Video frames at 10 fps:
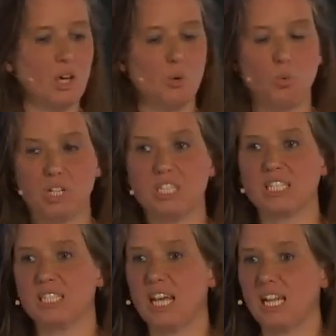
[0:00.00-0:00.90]
What
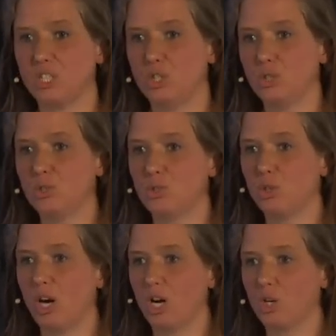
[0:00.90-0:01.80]
does that do to
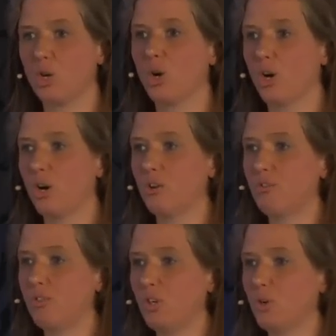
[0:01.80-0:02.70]
our current
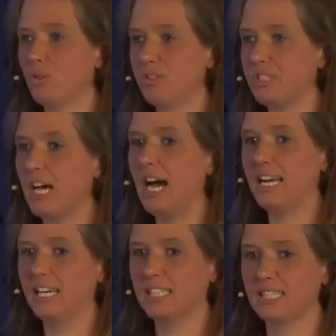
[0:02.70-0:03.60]
view of
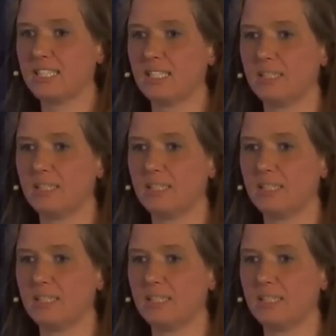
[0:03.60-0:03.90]
science?